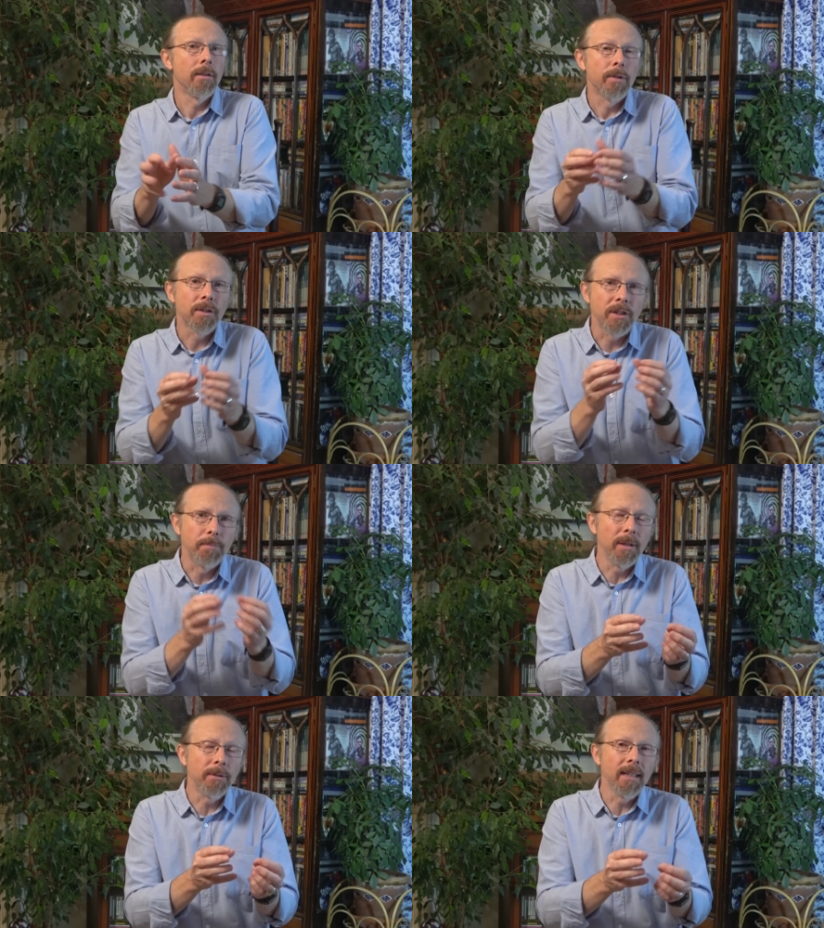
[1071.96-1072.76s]
versus
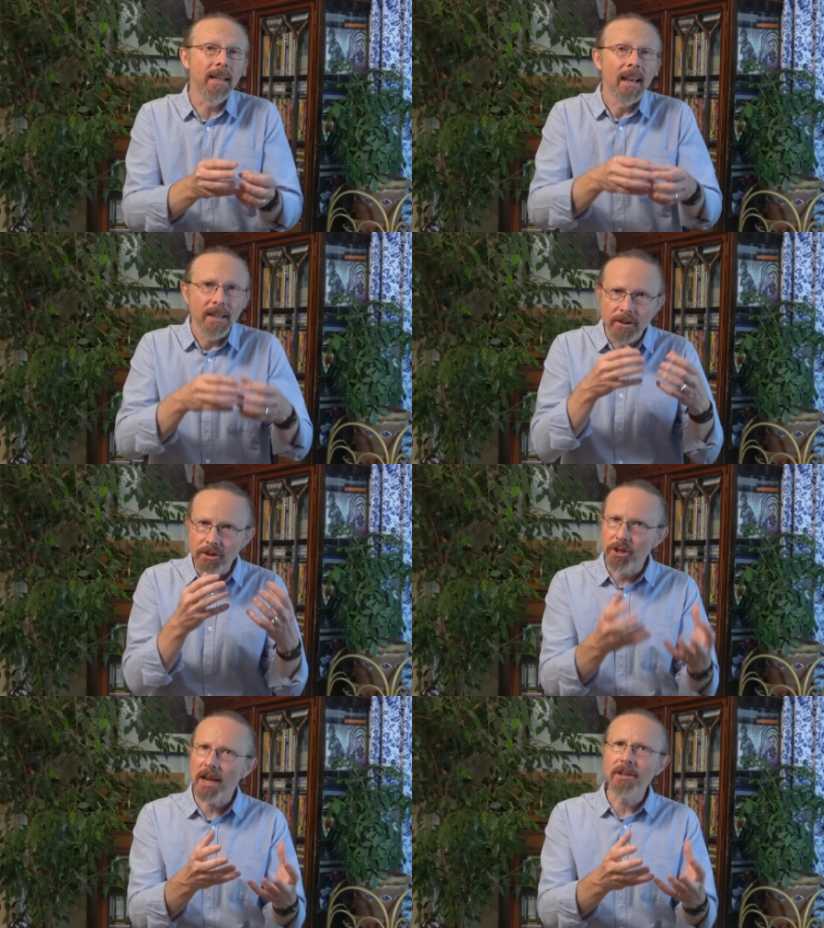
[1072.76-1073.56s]
building
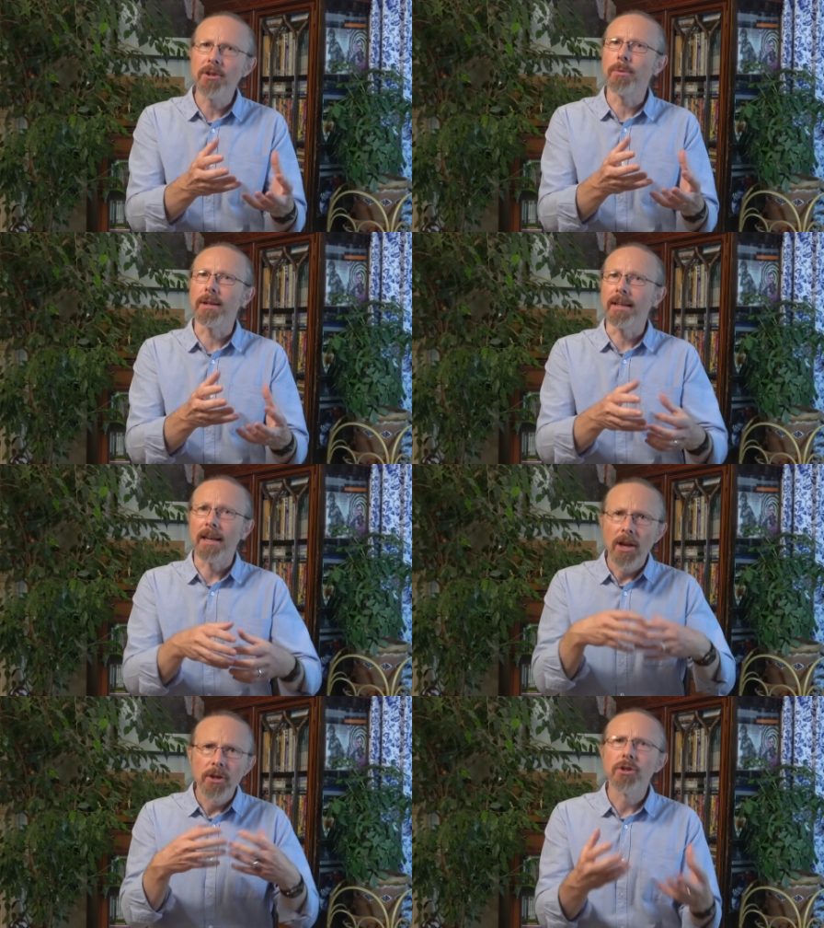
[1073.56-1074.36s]

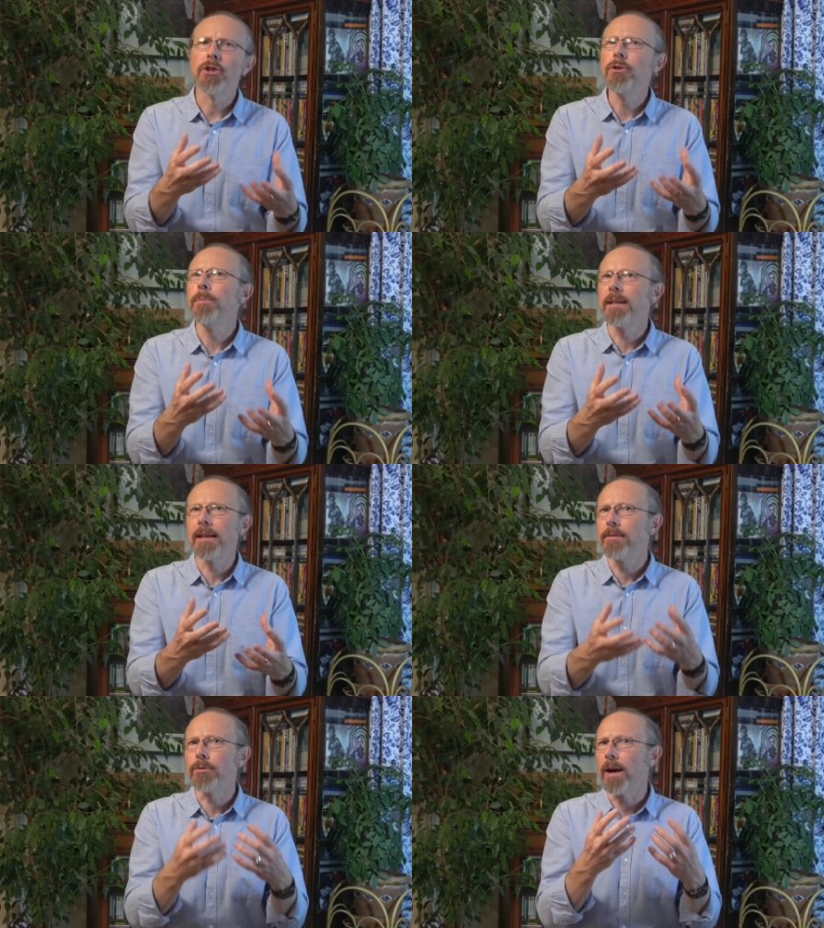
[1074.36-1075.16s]
genuinely human
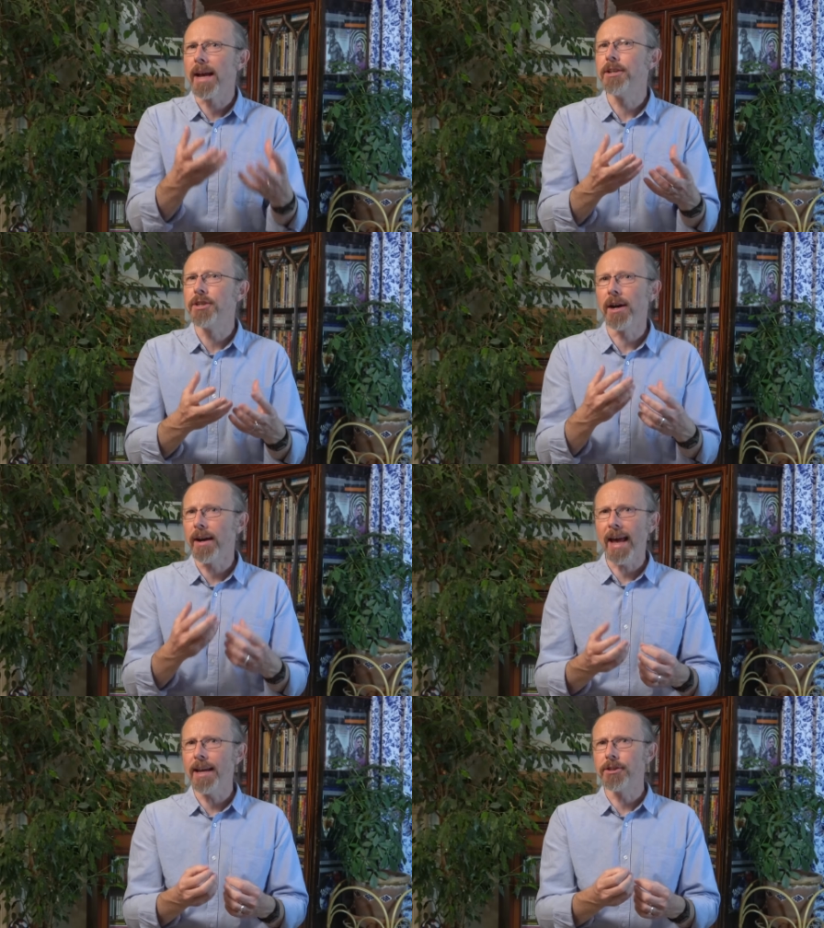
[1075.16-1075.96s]
level
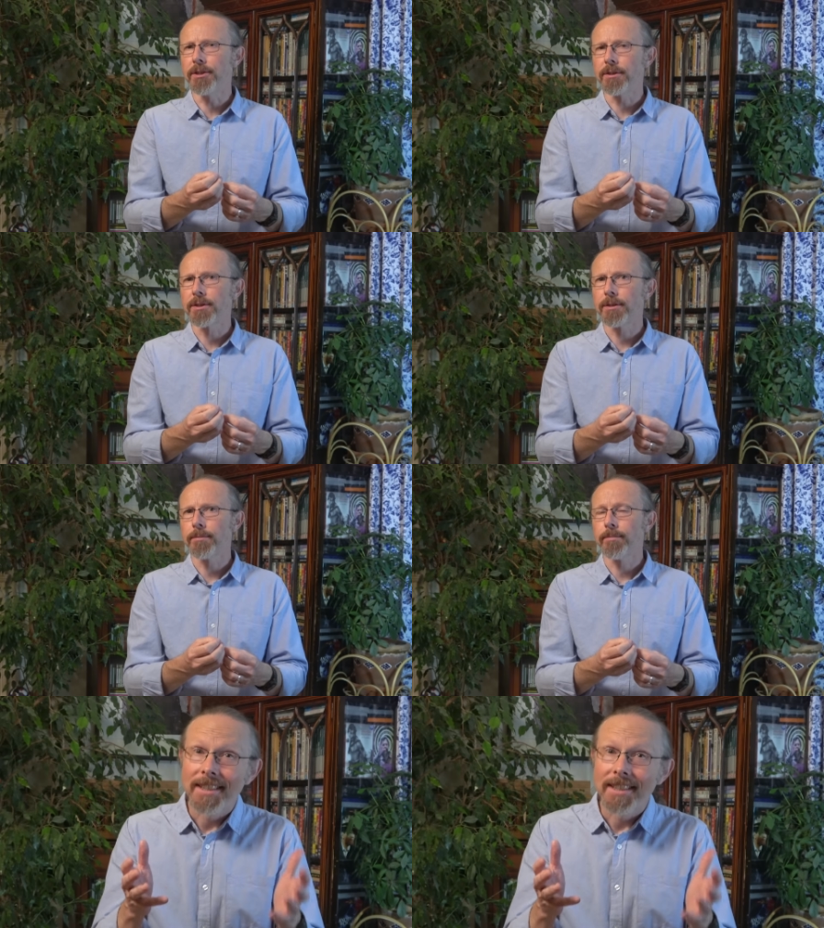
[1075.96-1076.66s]
AGI agents.